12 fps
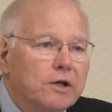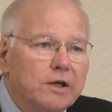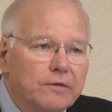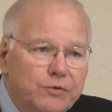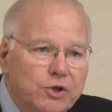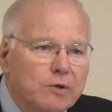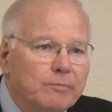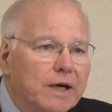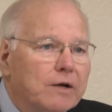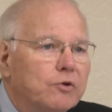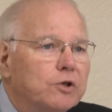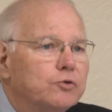And if Jim
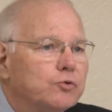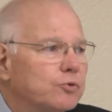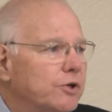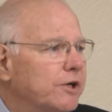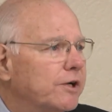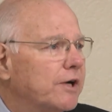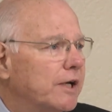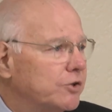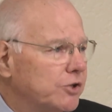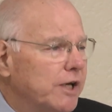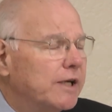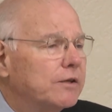McReynolds was here, I'd
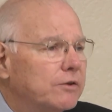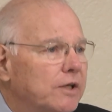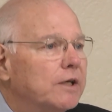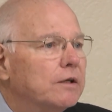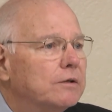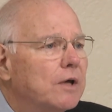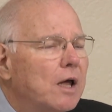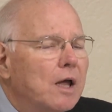say it then.